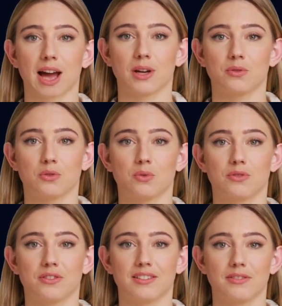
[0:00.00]
How do you
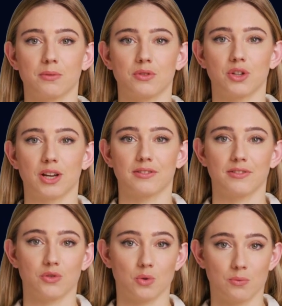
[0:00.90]
use test
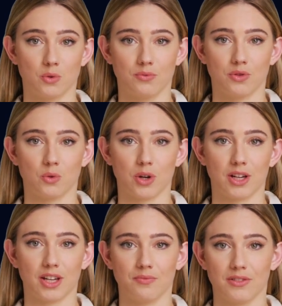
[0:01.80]
metrics to improve the
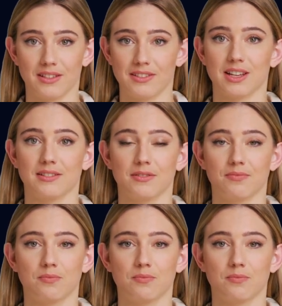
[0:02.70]
quality of testing?